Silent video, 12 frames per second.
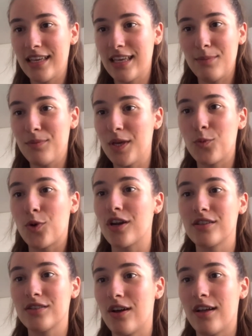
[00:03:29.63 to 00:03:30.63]
can be
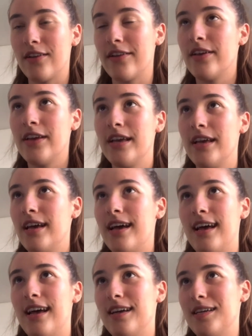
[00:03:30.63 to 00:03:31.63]
worked on
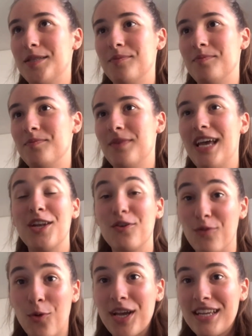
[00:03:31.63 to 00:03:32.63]
and
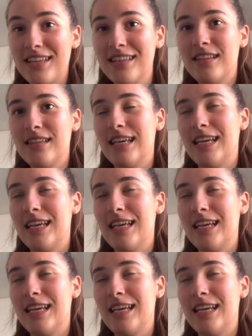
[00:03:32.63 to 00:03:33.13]
avoided.